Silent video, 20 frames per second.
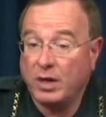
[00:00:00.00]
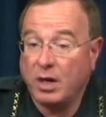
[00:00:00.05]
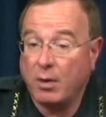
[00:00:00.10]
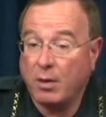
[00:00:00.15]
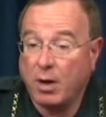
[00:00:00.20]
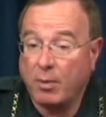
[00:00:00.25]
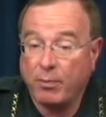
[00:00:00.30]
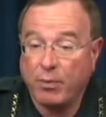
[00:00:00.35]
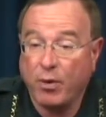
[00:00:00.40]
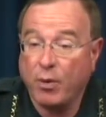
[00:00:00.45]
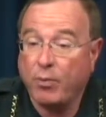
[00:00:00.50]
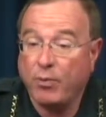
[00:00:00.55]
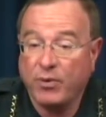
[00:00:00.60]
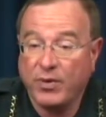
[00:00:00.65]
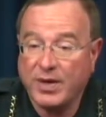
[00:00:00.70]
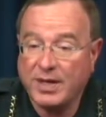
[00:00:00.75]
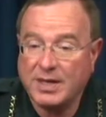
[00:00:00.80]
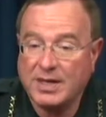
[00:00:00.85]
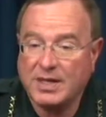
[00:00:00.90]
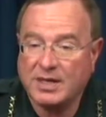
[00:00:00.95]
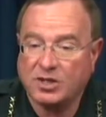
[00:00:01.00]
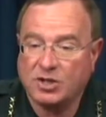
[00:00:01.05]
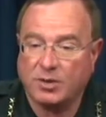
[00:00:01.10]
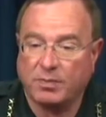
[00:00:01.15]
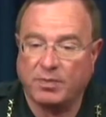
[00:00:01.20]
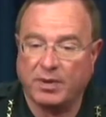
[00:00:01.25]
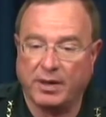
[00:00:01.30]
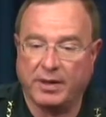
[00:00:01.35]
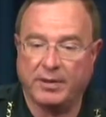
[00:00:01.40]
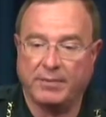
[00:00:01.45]
appropriate
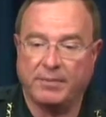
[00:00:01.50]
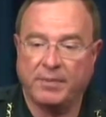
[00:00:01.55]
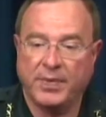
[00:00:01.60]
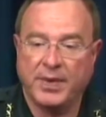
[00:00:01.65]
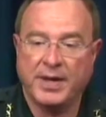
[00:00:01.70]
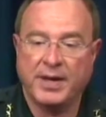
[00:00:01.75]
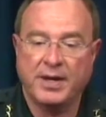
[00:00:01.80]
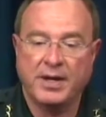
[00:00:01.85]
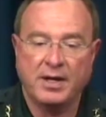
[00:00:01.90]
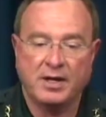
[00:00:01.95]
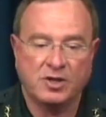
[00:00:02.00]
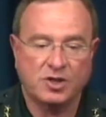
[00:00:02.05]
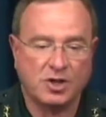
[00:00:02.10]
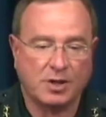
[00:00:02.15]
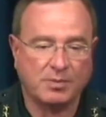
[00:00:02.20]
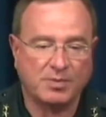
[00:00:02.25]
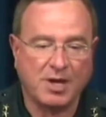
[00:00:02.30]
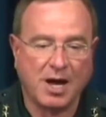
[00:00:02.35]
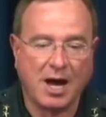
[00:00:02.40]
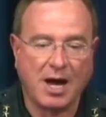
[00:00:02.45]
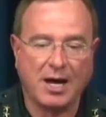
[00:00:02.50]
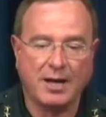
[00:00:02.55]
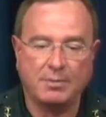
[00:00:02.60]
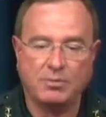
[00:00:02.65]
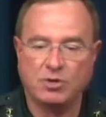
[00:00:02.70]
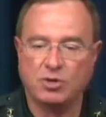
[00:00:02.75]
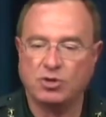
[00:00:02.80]
discipline. Sometimes